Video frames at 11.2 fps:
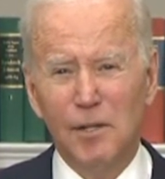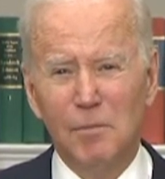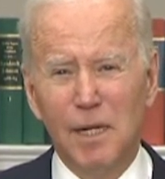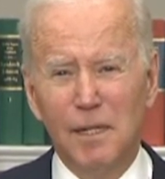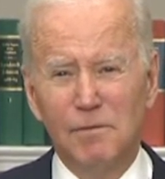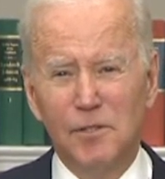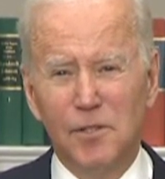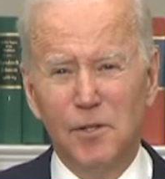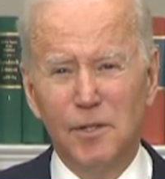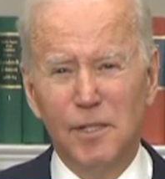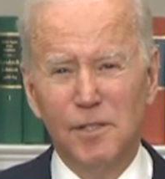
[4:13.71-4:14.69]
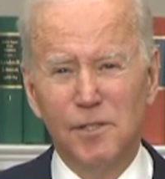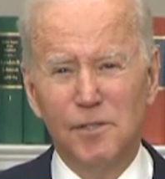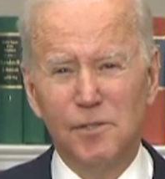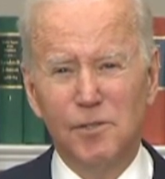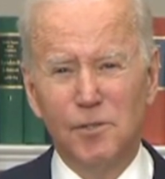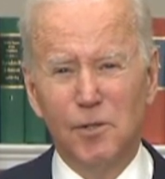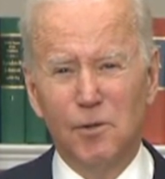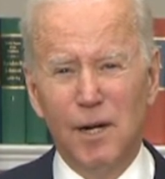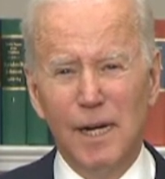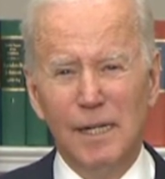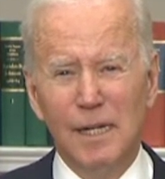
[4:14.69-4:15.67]
amount of security assistance to
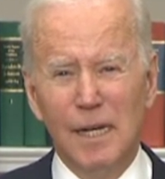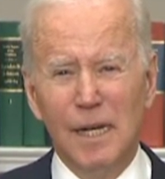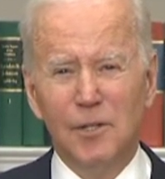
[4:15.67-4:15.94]
Ukraine